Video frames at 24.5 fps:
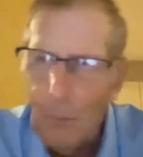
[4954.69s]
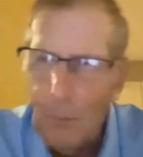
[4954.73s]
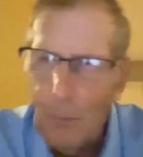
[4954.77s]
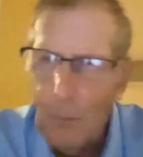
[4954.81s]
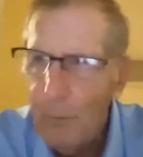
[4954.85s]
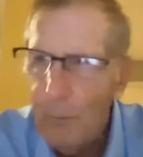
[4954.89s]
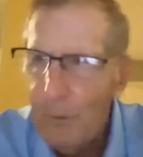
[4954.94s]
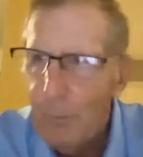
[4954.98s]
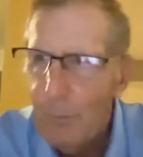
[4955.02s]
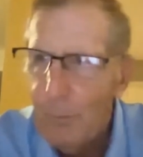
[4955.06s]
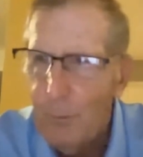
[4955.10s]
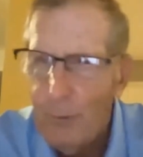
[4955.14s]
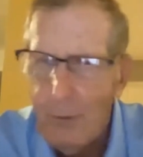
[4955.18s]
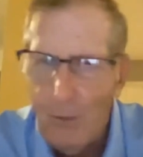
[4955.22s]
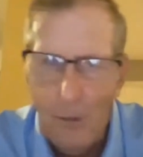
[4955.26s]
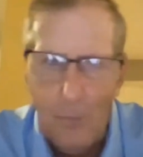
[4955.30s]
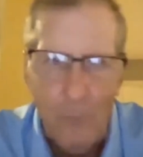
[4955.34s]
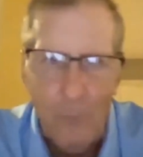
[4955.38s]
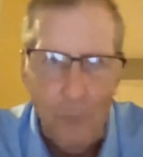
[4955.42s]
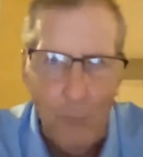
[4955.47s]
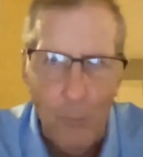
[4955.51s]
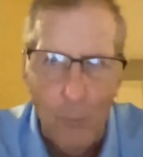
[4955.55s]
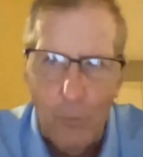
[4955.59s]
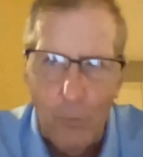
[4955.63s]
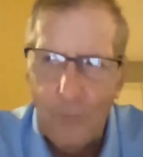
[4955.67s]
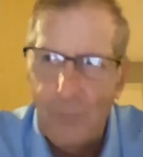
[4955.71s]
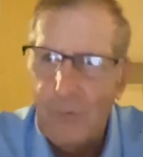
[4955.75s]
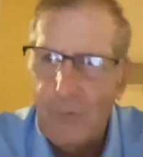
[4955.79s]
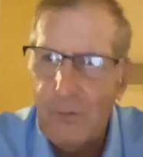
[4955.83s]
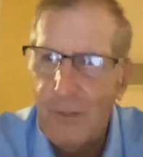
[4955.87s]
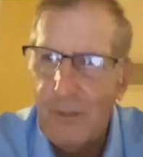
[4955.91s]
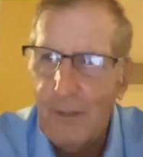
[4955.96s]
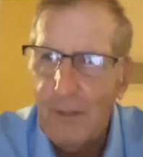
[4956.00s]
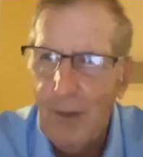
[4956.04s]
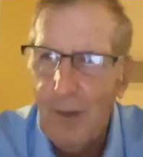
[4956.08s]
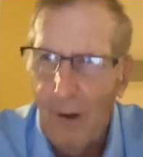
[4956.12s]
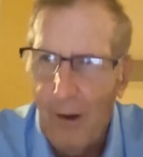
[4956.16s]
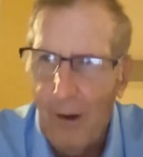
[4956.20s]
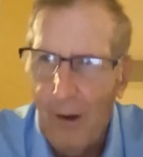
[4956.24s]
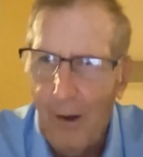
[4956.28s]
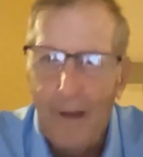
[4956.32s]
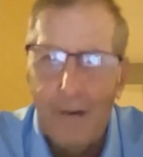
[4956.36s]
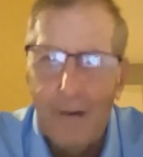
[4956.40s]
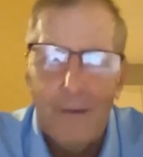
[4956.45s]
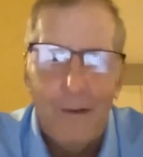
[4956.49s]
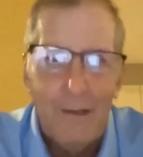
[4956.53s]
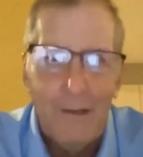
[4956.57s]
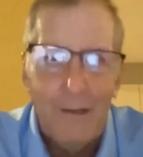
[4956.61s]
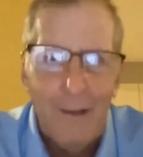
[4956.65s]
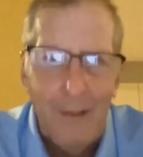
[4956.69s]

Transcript: We are focusing on